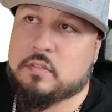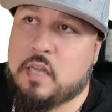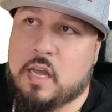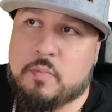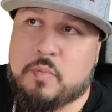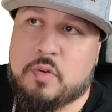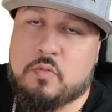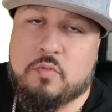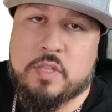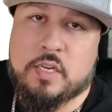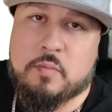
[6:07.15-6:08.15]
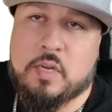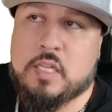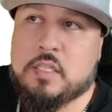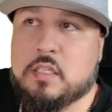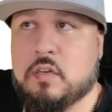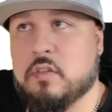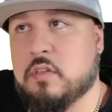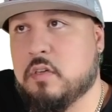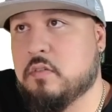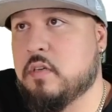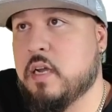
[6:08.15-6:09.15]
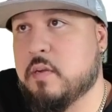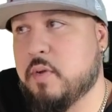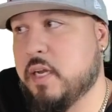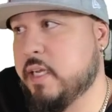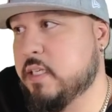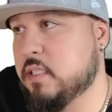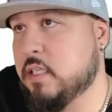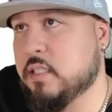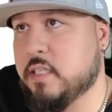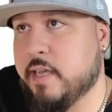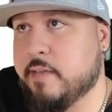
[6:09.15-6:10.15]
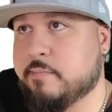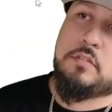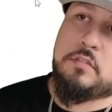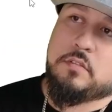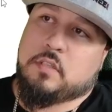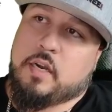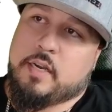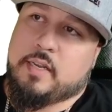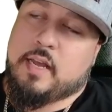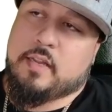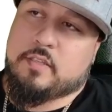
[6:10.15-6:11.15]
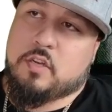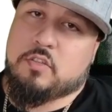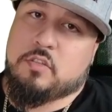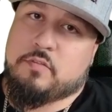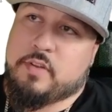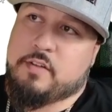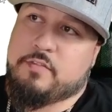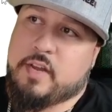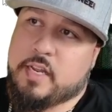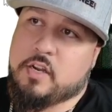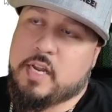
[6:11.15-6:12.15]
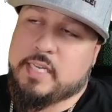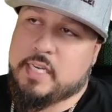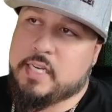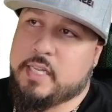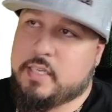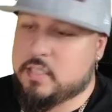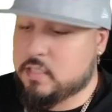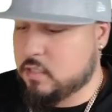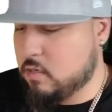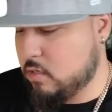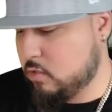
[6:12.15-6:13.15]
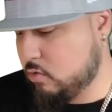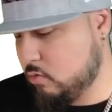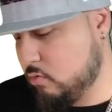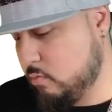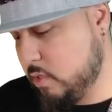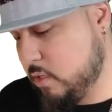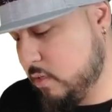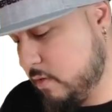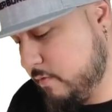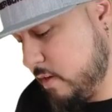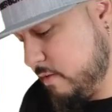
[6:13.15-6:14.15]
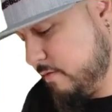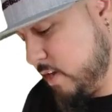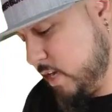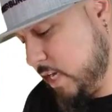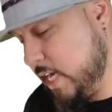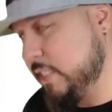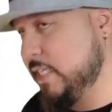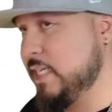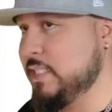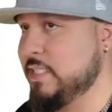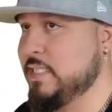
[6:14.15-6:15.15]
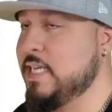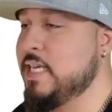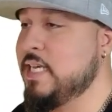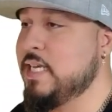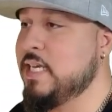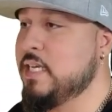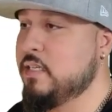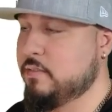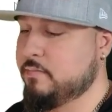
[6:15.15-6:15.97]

I'm going to put within a month, although I could probably get this done today. All right, now I told you the verifying your identity. This is going to be the verifying identity.